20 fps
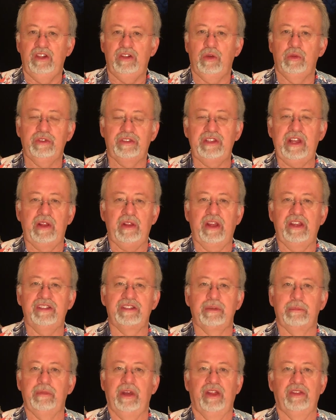don't sound like
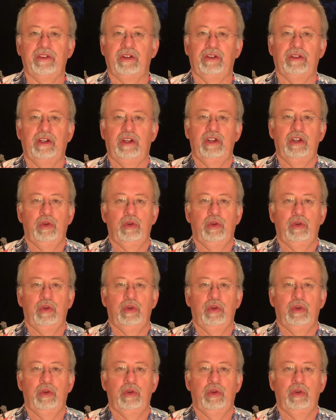some other,